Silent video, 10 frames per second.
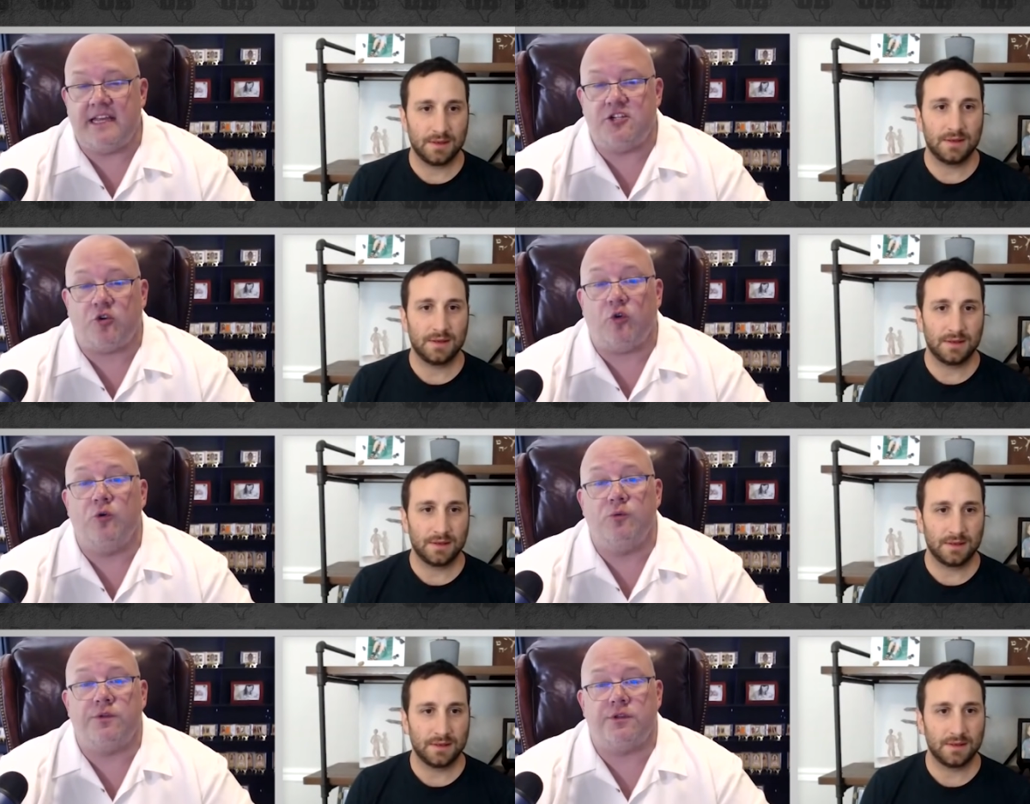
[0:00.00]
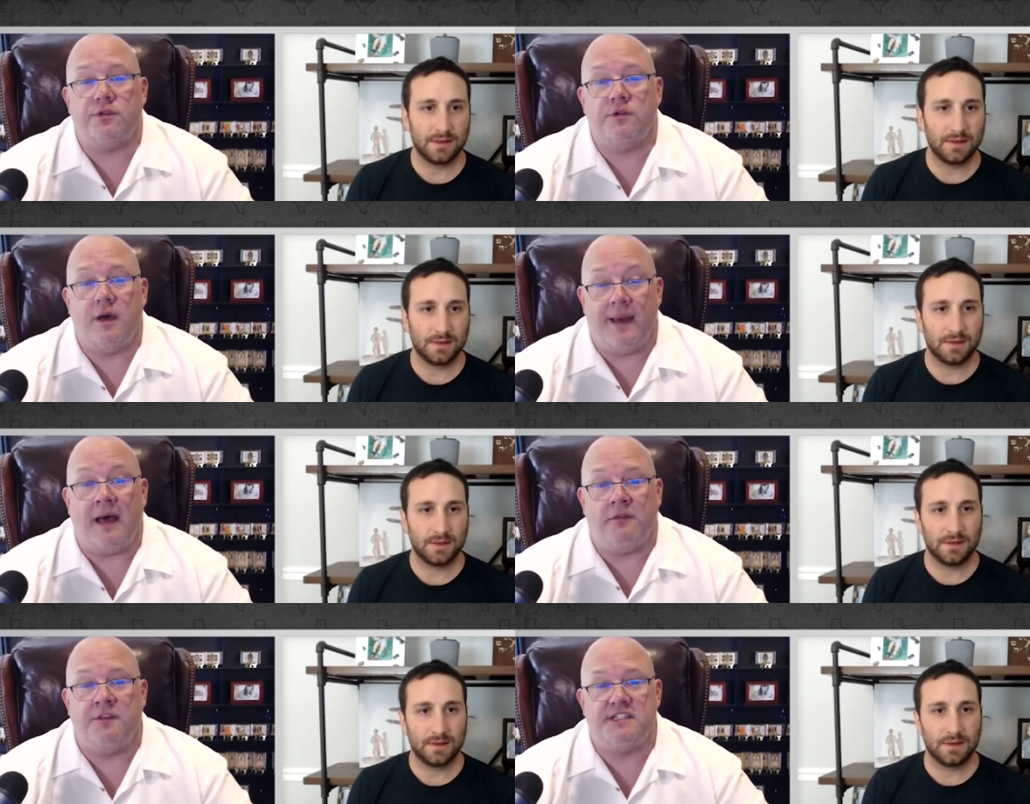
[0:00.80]
Speaker 1: a truth
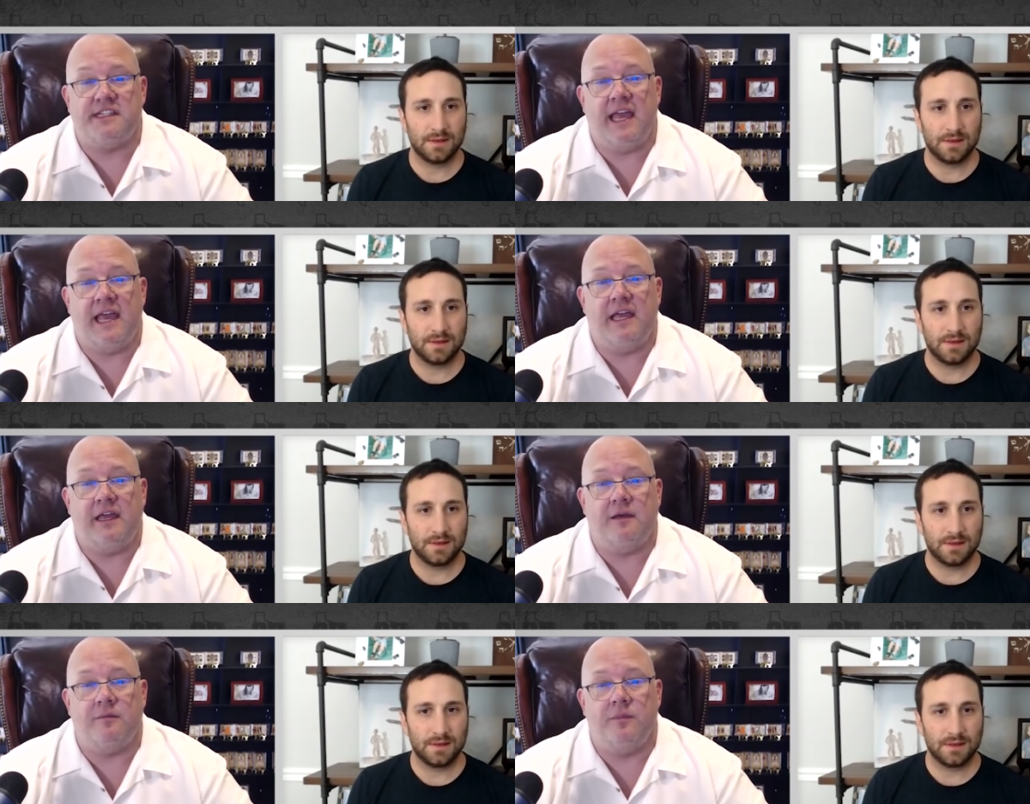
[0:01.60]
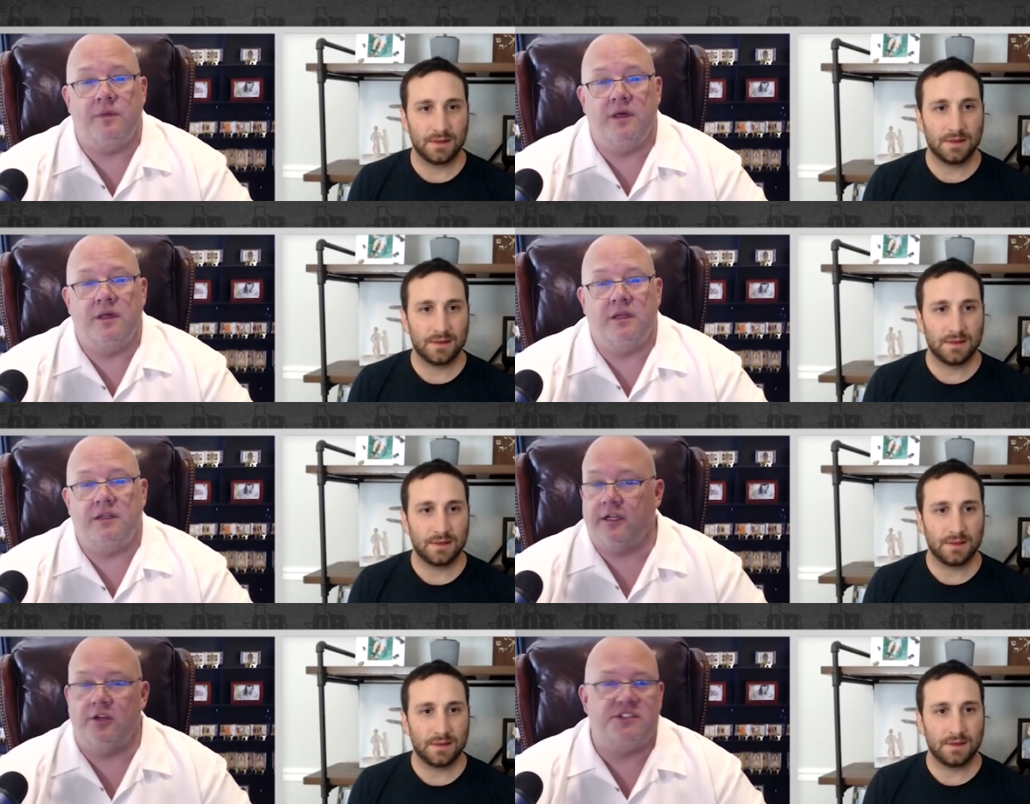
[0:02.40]
about this game
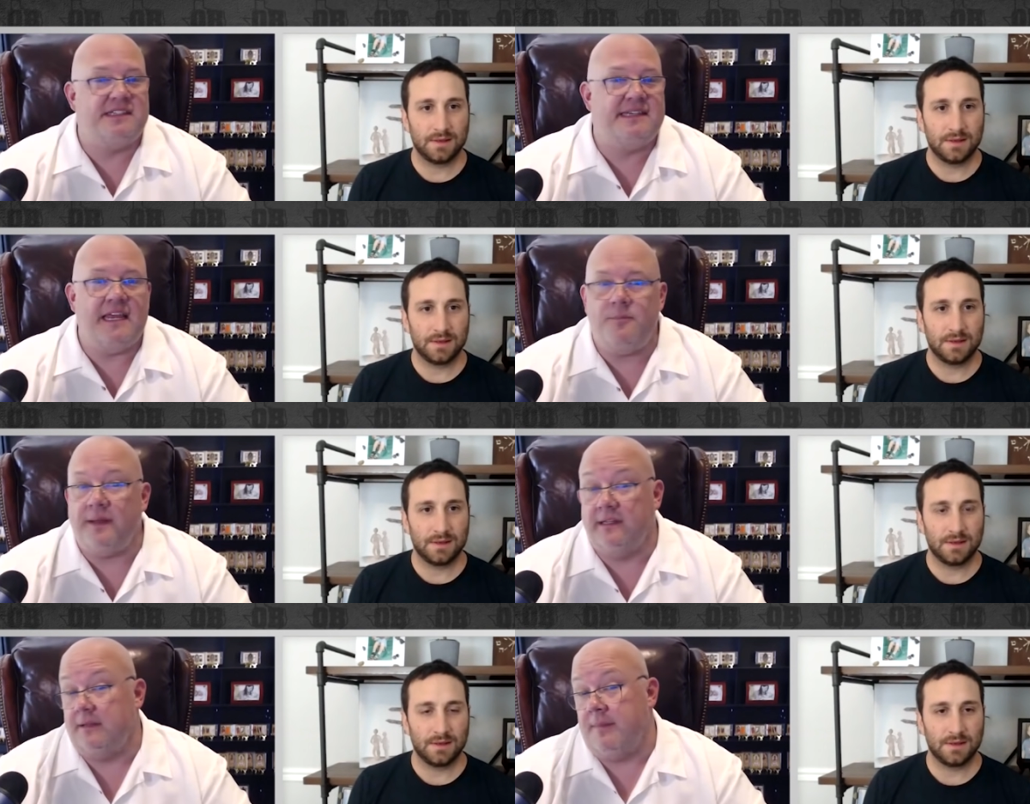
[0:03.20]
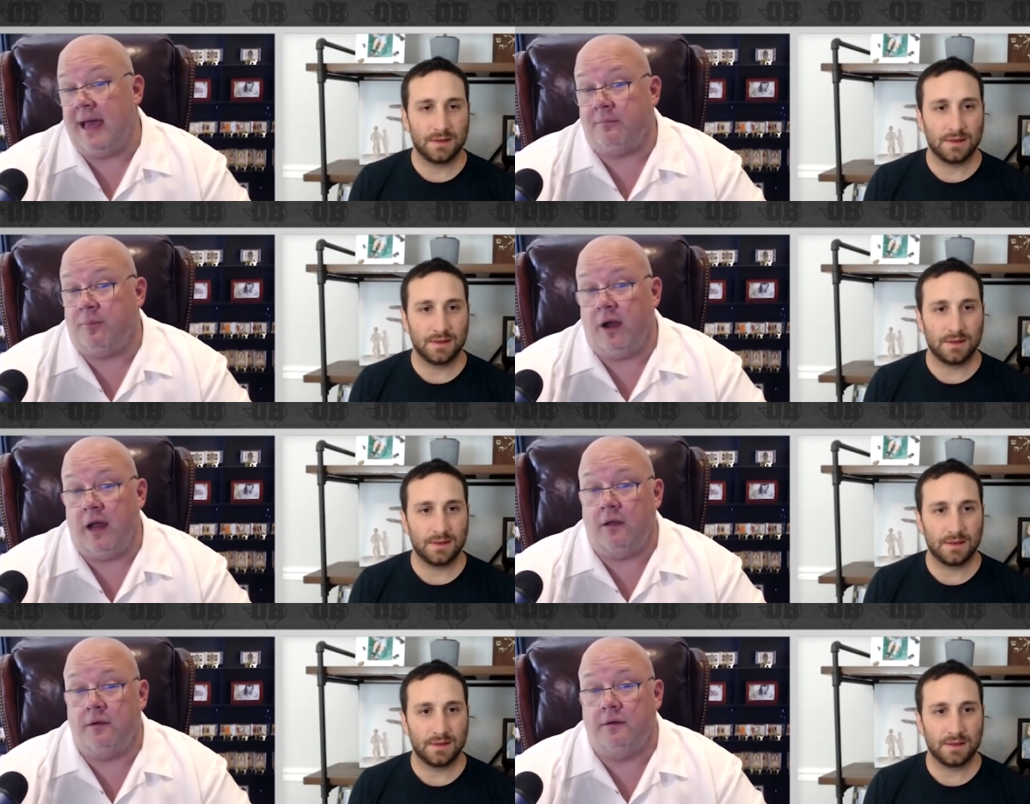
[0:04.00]
that goes deep into the Mack
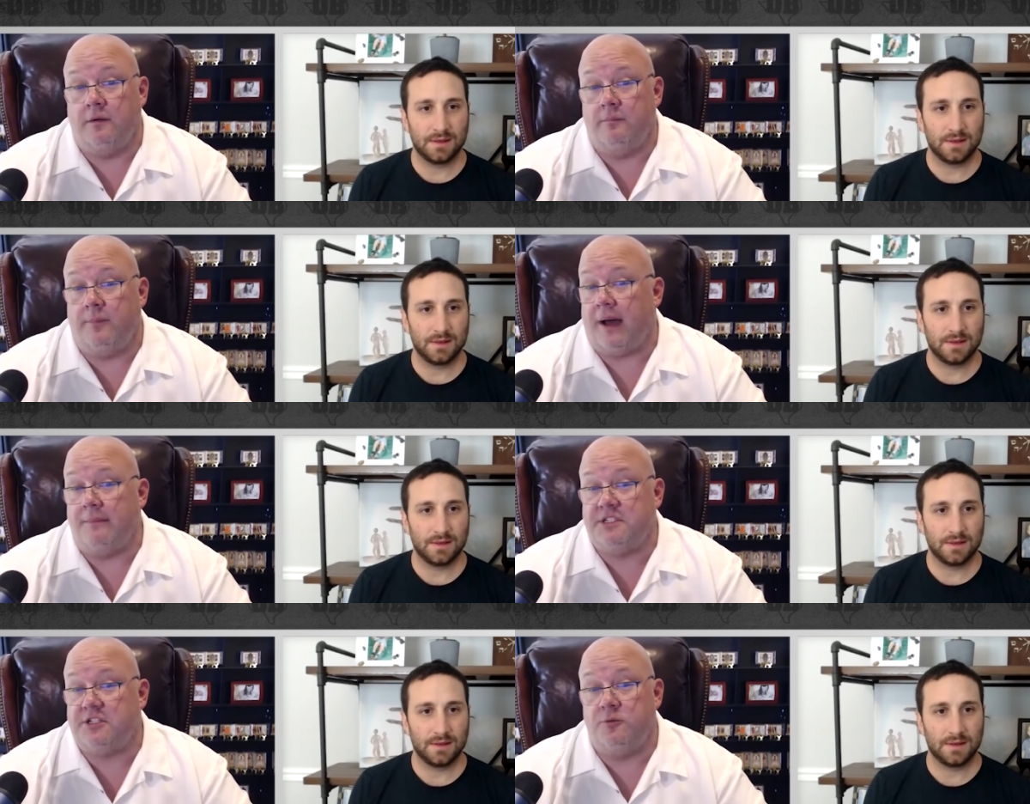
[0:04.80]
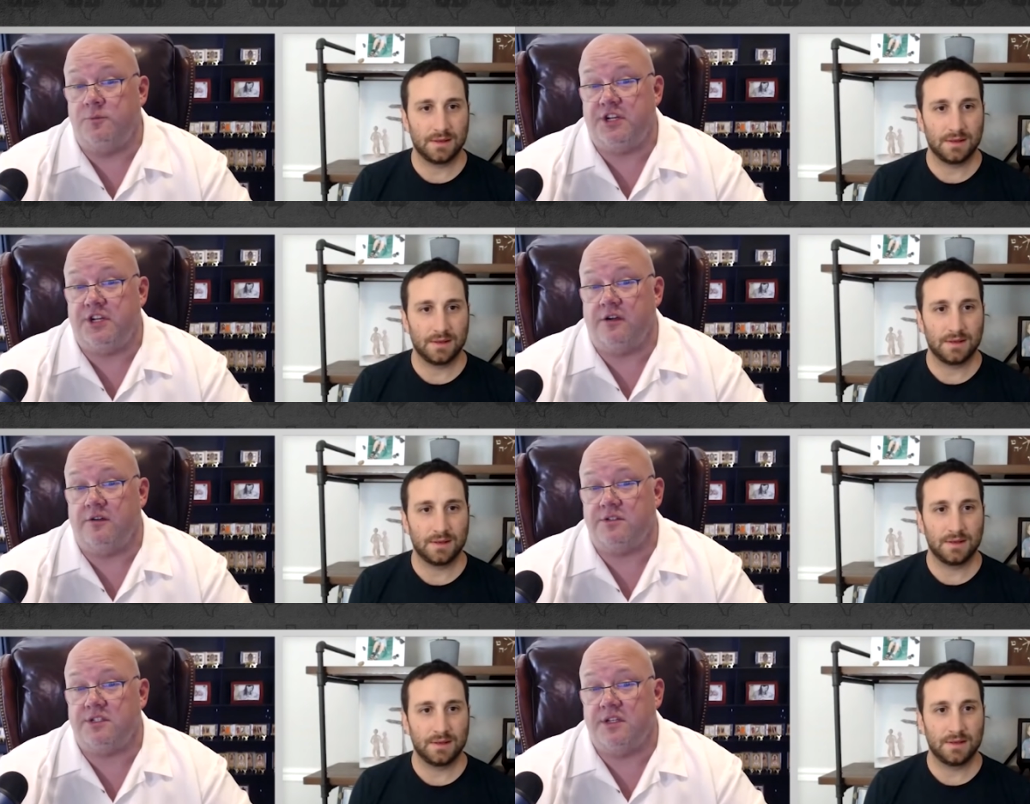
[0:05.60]
Brown, Bob Stoops
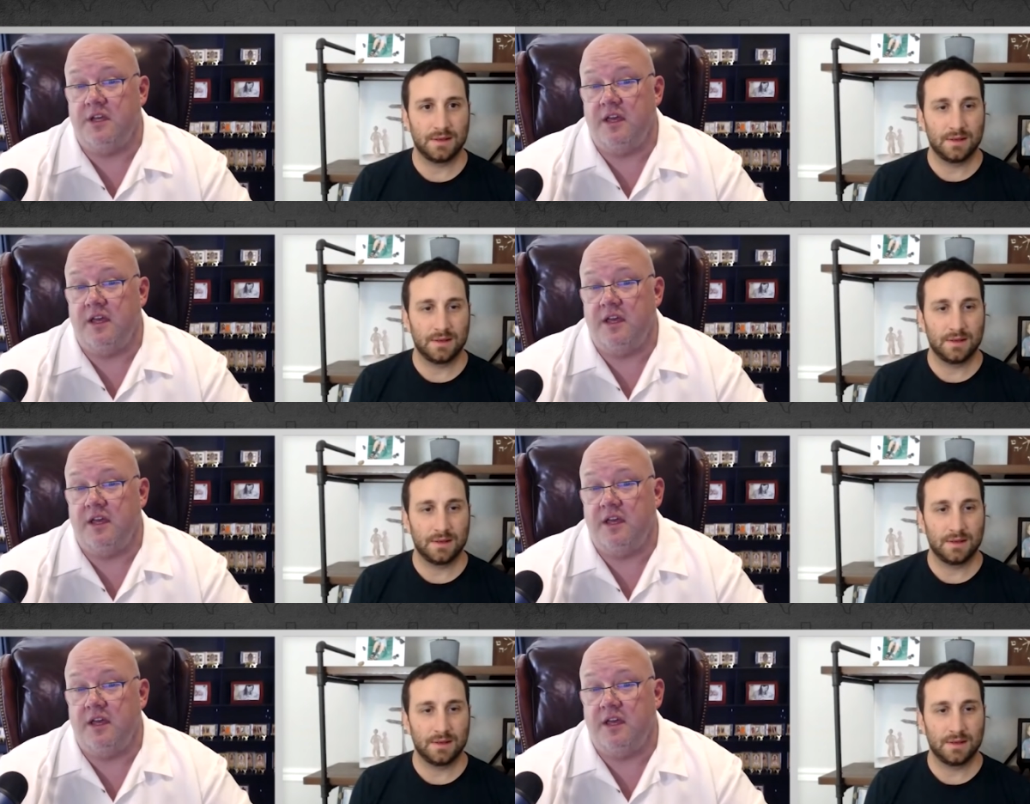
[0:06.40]
years.